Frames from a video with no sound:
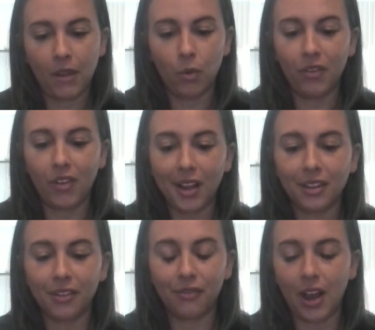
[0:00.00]
We've got
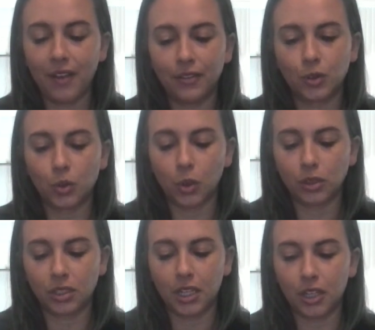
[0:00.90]
the Five of
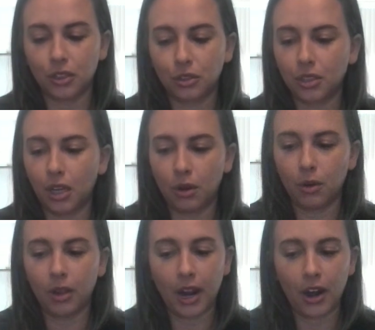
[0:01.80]
Swords here. So
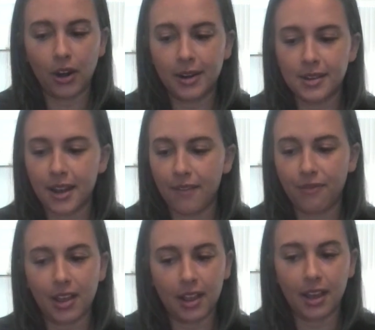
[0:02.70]
Aries, I
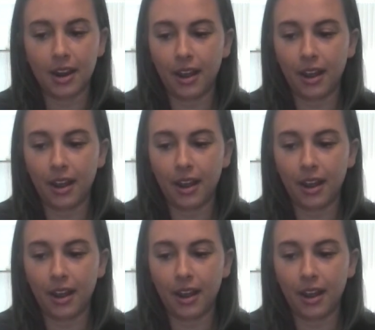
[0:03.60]
feel it.